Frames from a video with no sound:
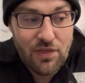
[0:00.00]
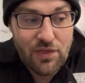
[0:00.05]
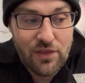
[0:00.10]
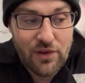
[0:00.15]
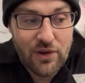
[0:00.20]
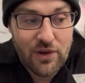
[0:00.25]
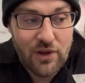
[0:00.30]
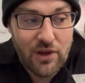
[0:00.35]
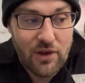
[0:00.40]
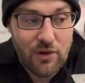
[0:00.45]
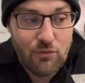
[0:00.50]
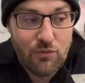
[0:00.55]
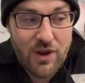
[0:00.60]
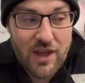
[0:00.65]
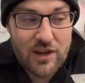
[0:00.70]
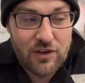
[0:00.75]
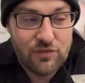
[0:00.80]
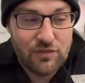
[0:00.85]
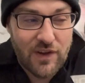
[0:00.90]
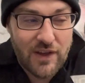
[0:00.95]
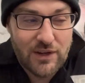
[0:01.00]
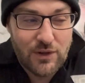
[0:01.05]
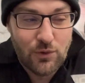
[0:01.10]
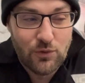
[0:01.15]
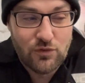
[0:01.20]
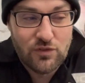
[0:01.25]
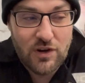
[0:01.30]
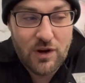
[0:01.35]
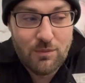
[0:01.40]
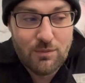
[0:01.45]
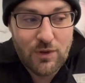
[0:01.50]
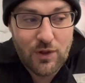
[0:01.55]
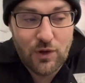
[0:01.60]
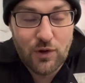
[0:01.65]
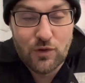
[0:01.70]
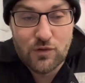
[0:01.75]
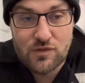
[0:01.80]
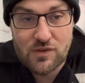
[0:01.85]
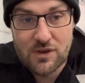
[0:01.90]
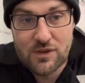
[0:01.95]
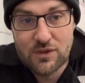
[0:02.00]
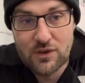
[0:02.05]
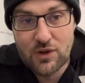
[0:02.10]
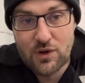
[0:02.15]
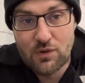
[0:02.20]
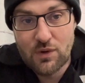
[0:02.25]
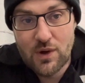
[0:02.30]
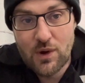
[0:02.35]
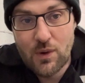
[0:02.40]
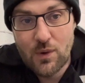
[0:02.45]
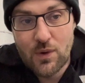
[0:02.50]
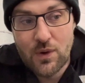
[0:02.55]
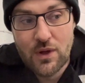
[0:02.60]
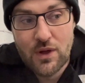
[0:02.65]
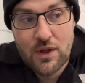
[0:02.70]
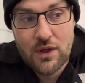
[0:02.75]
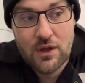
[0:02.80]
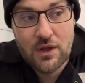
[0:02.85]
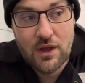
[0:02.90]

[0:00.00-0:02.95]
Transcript: The red vinyl trim that goes around the grille